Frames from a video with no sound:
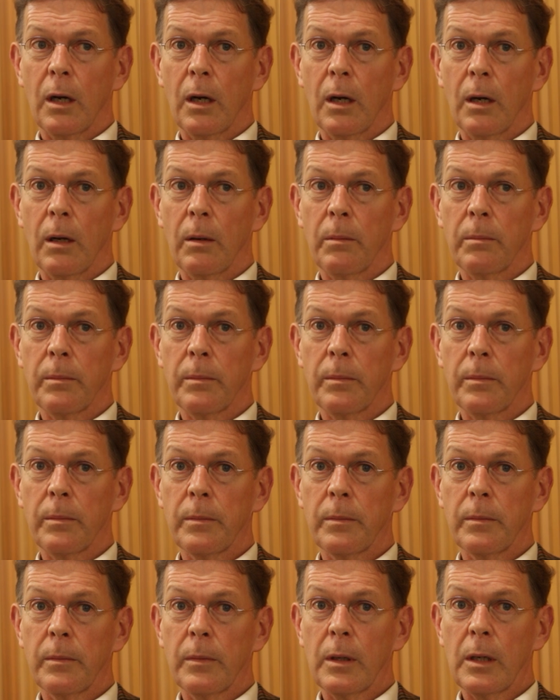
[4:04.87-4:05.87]

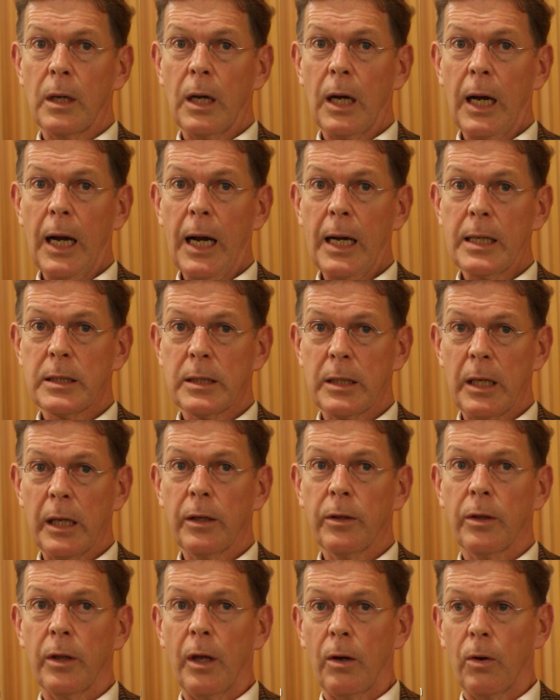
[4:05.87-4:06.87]
I
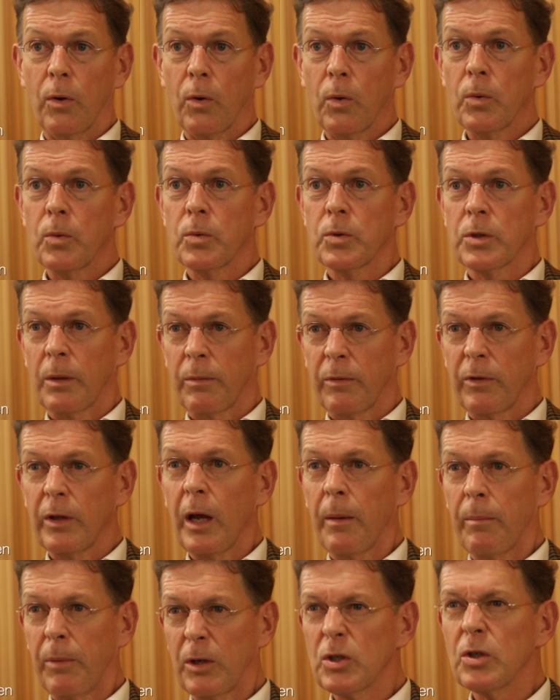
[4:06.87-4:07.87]
think though some
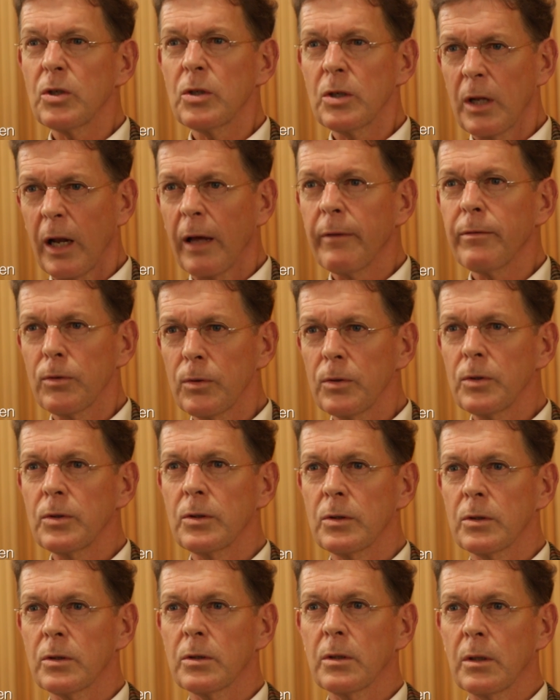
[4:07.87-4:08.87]
of the ambition
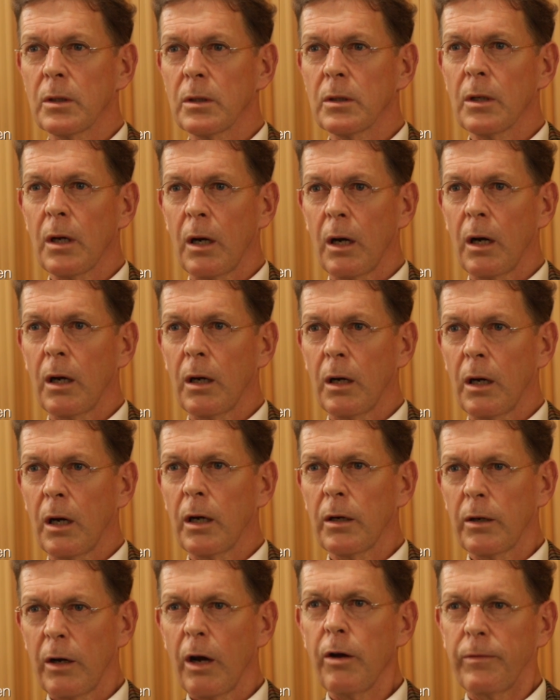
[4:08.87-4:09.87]
levels
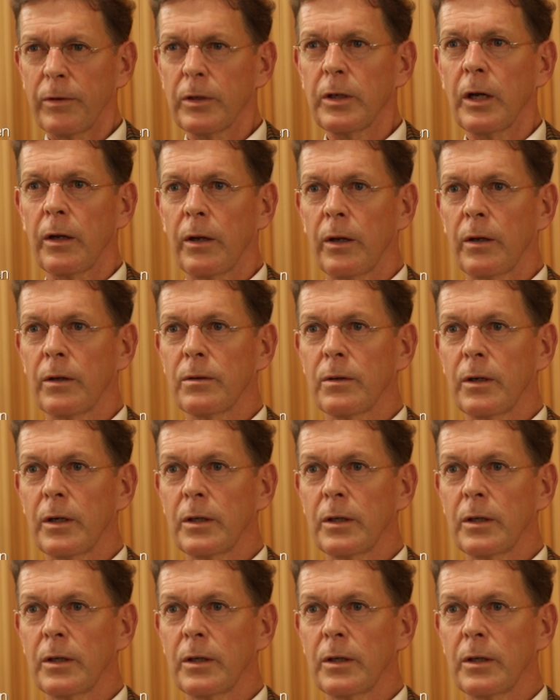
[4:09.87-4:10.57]
are overdone.